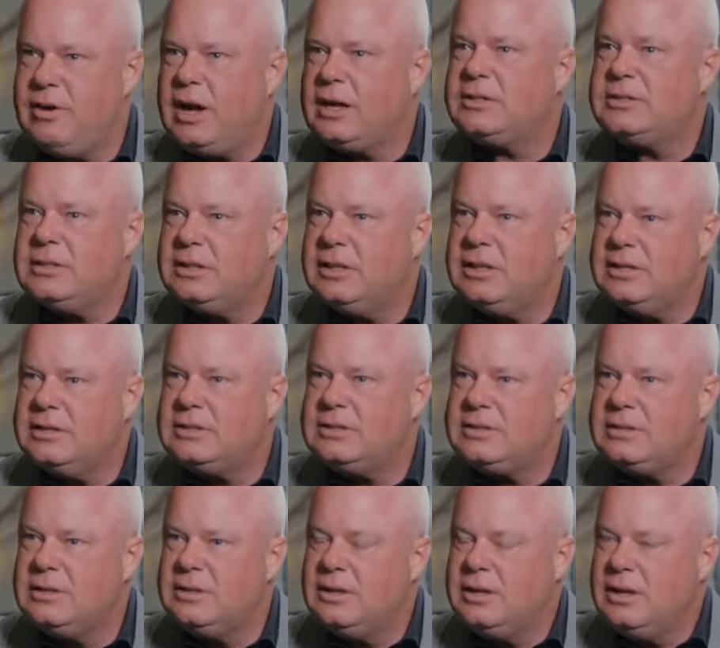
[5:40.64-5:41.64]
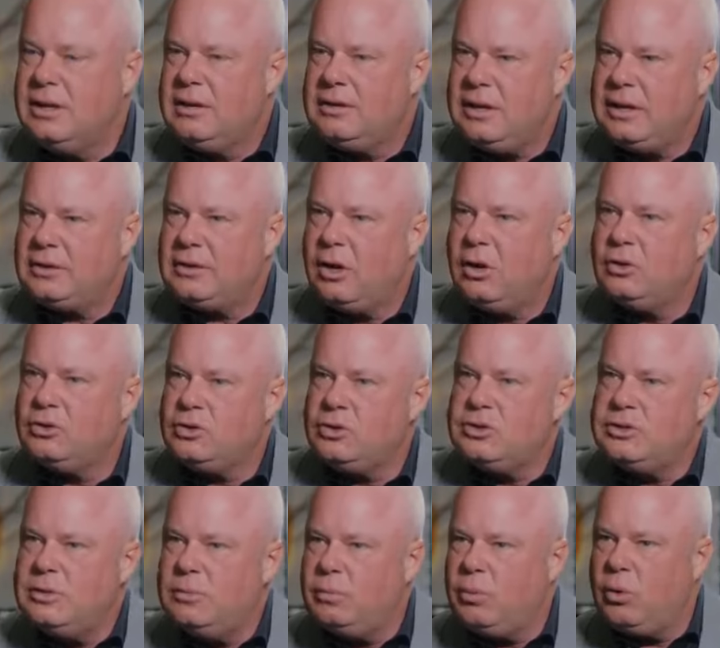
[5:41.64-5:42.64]
of excellence, that
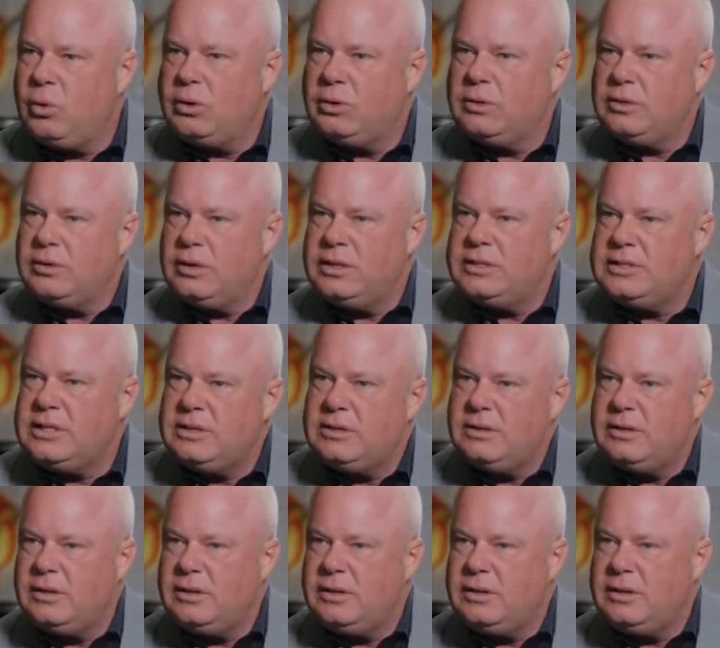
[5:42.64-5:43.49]
culture is important. Is it?